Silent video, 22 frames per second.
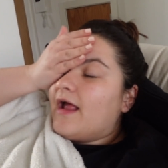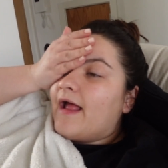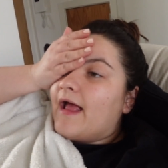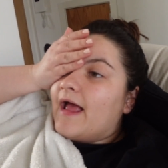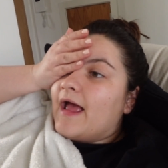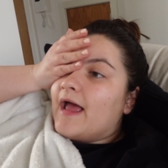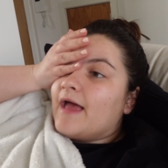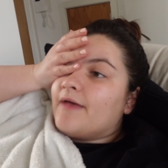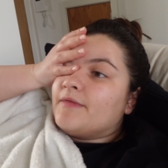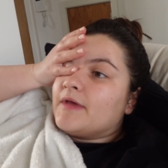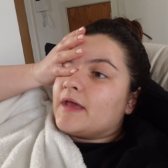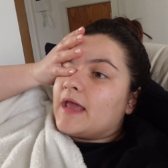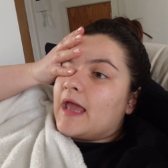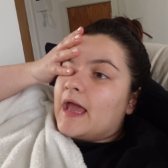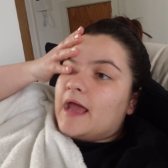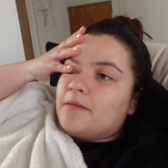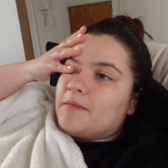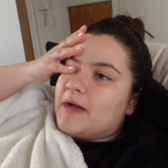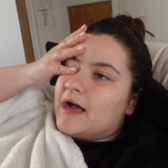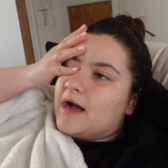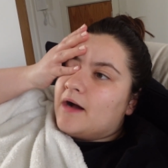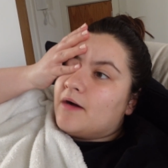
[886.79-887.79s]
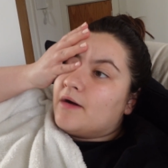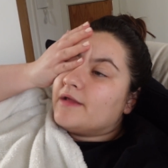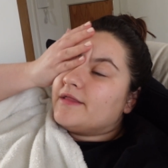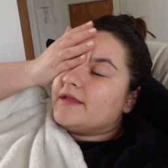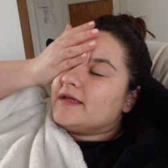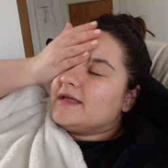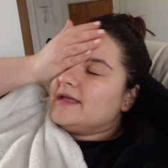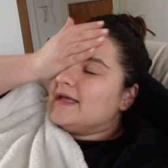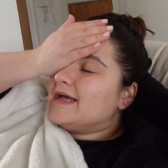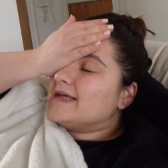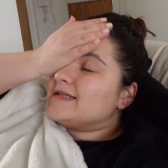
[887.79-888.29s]
um, that came out, I
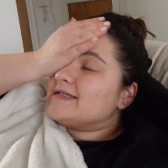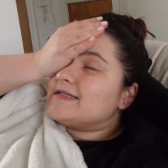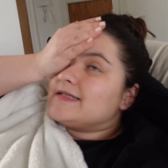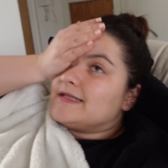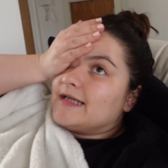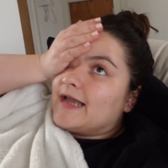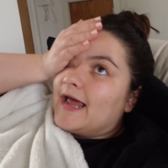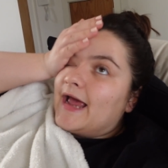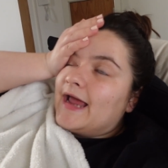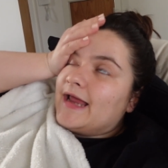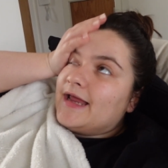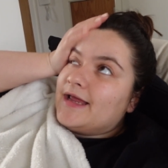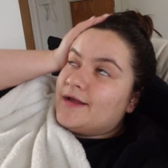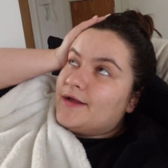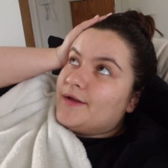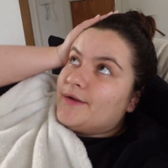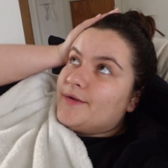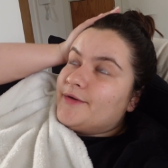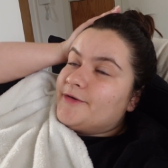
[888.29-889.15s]
think yesterday.